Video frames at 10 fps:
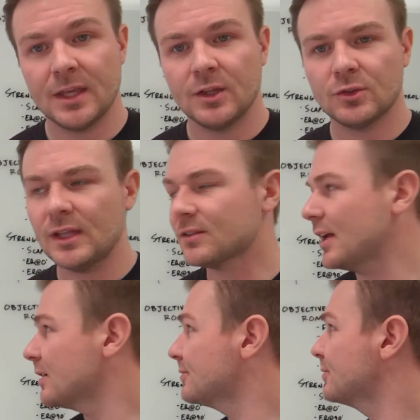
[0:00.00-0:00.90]
So that's
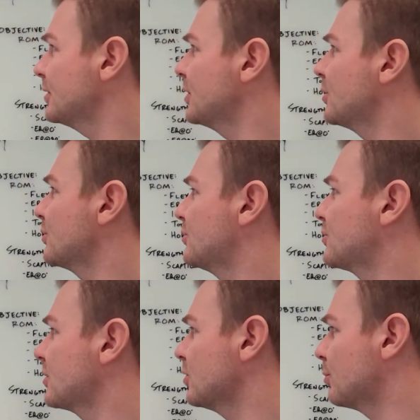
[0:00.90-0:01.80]
kind of,
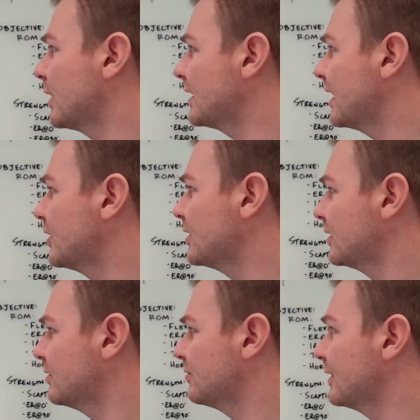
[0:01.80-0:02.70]
just a little breakdown
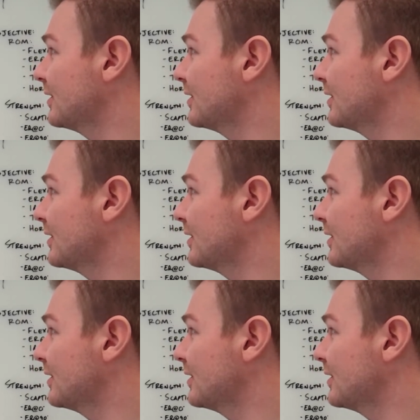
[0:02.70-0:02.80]
here of